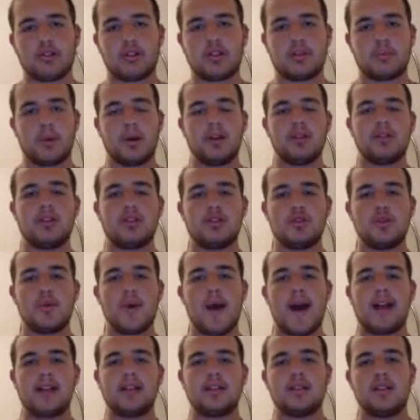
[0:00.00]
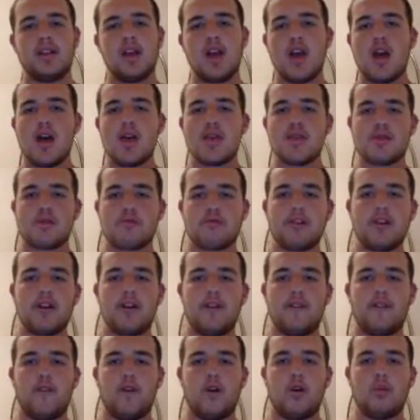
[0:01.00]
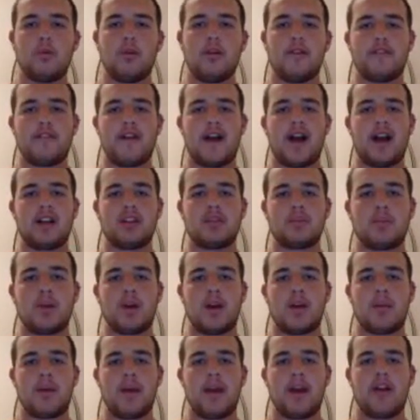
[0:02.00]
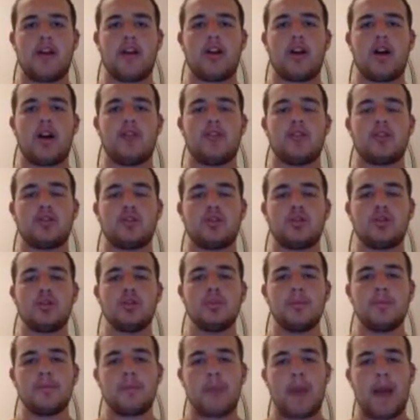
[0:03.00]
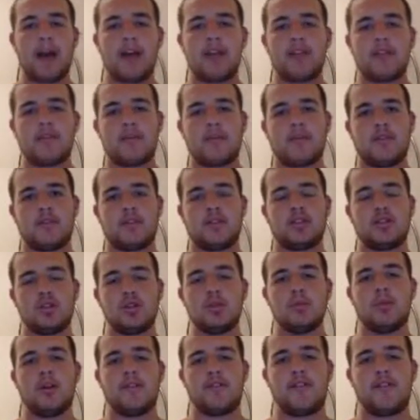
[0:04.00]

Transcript: response and you add in 3 or 4 more facts per paragraph, or two more